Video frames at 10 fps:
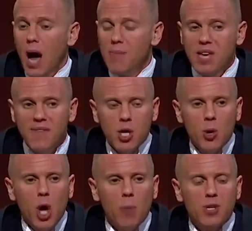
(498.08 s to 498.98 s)
I've given
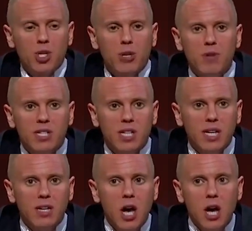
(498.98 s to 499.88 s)
you an
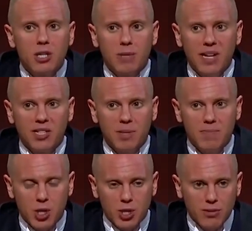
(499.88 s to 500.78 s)
opportunity to make
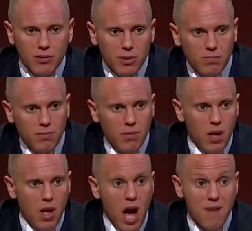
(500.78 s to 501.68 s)
submissions,
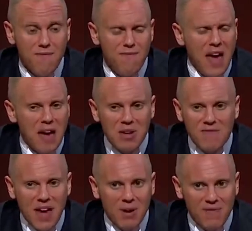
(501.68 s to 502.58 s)
a
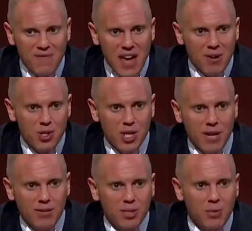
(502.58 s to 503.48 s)
very, very fair and
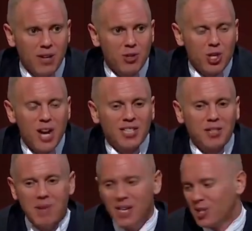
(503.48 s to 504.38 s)
generous one, and
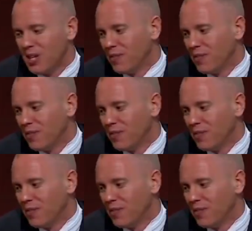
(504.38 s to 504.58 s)
trust me, it's